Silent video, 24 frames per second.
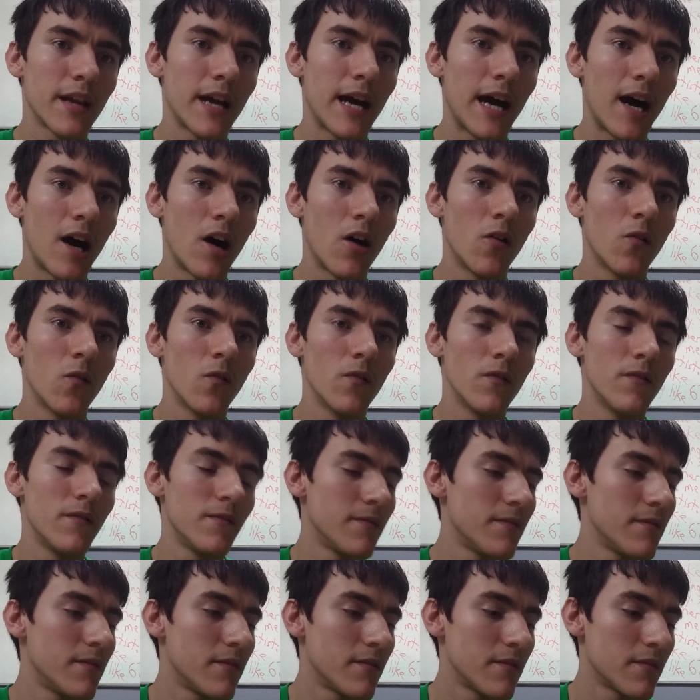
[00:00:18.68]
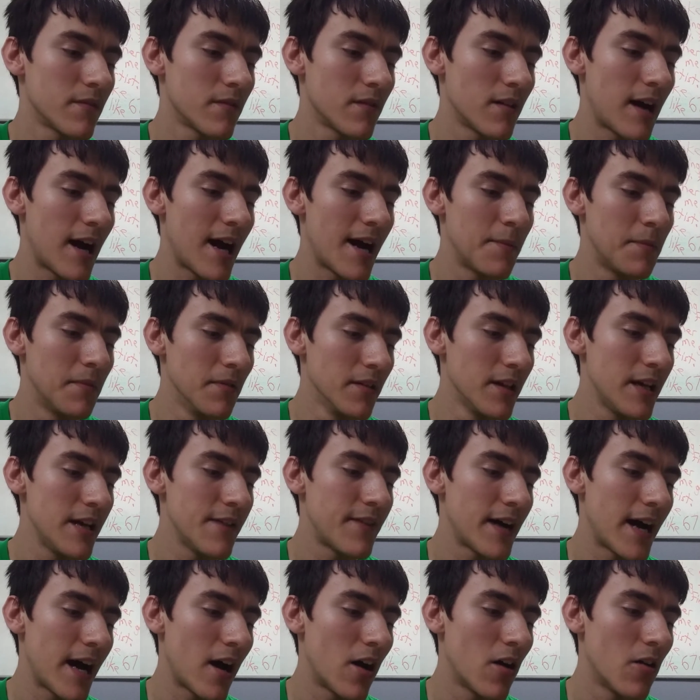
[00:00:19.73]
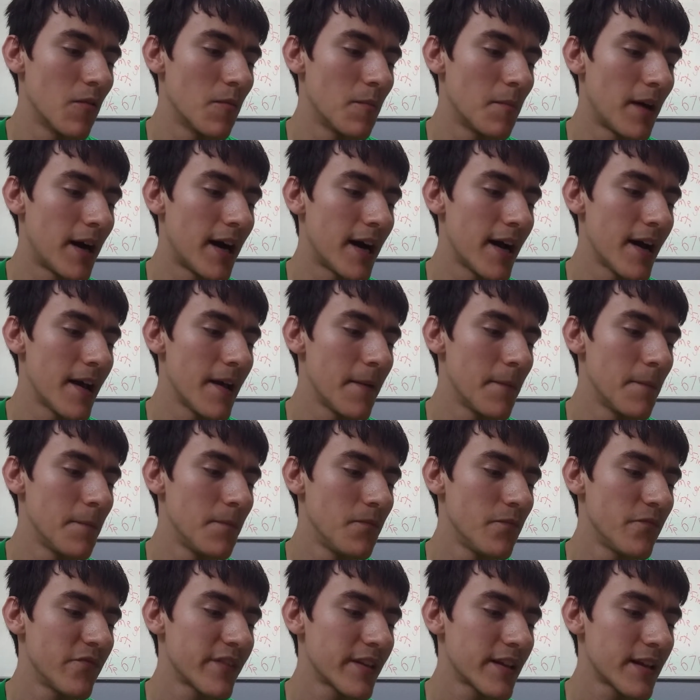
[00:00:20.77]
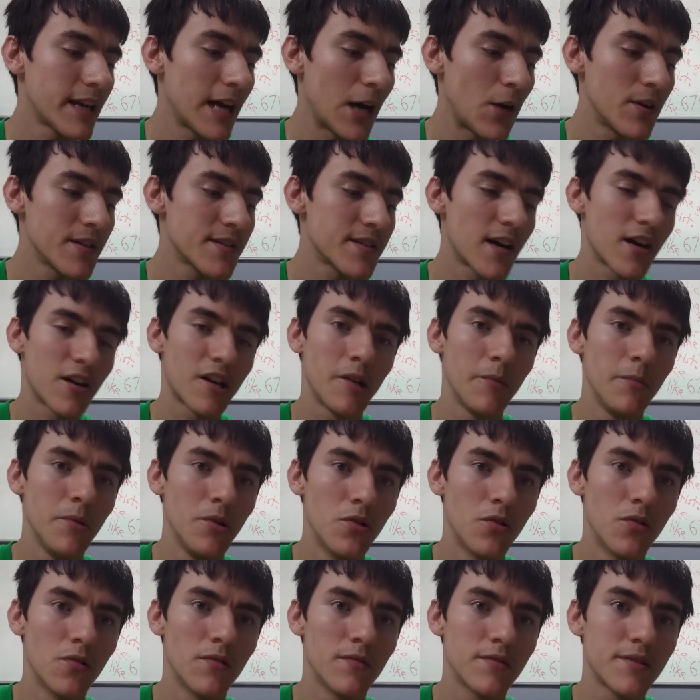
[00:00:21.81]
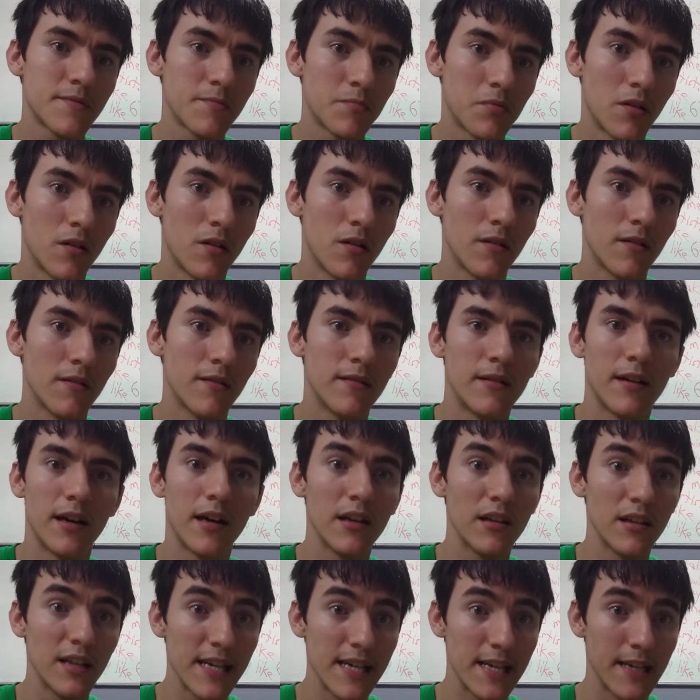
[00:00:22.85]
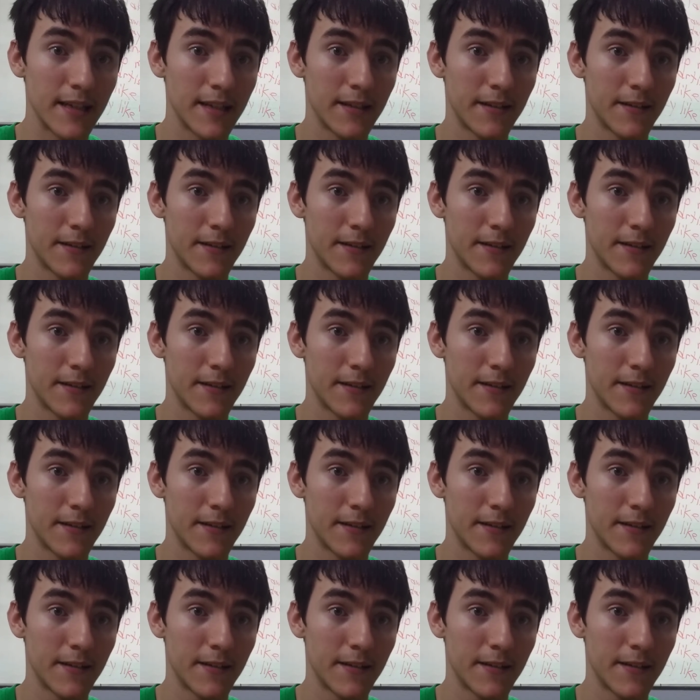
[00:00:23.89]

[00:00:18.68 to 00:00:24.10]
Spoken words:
how I believe how my Kawasaki Mule sprung a leak.